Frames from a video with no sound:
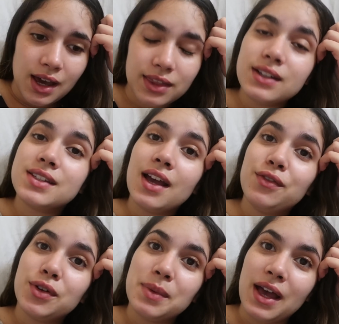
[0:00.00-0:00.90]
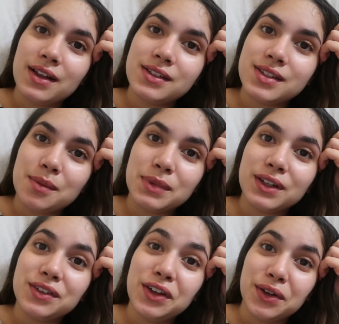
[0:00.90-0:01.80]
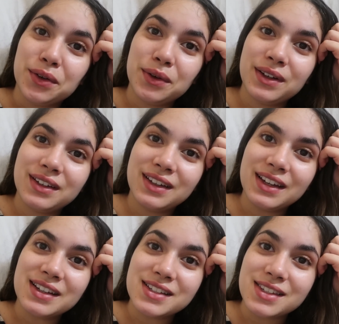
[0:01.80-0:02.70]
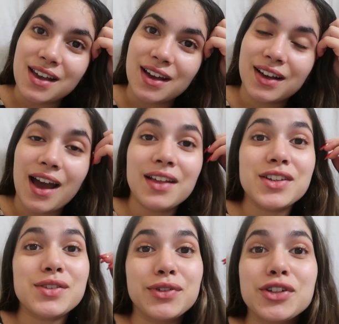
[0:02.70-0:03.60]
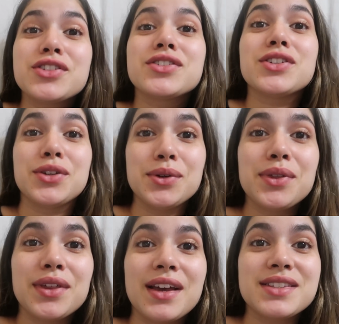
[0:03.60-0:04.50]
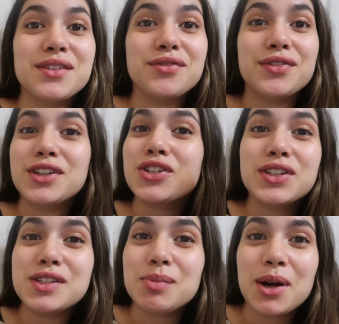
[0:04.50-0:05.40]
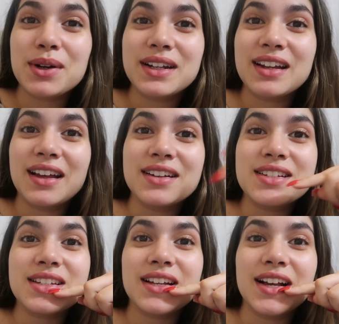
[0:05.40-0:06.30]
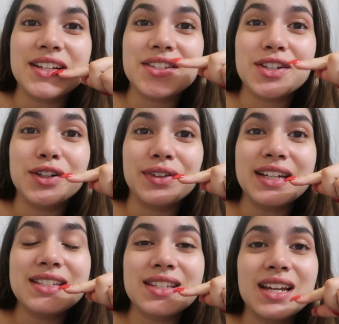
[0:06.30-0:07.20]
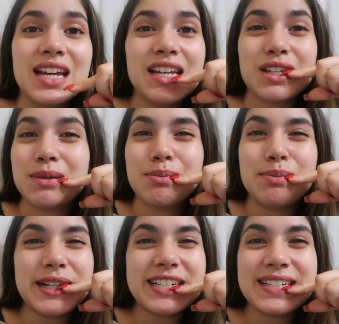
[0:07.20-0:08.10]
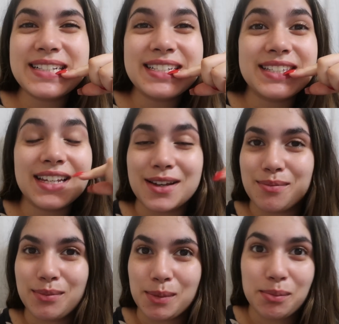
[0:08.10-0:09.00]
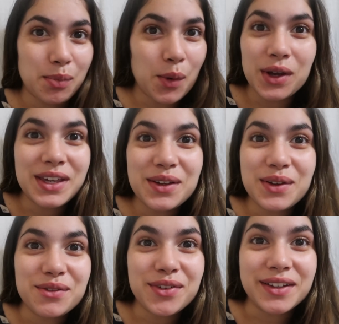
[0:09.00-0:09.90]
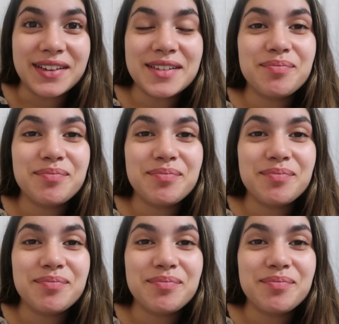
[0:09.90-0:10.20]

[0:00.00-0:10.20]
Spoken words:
And then aside from that, something new is Kailah's first tooth has officially sprouted and surfaced. You can barely see it, but boy, you can feel it.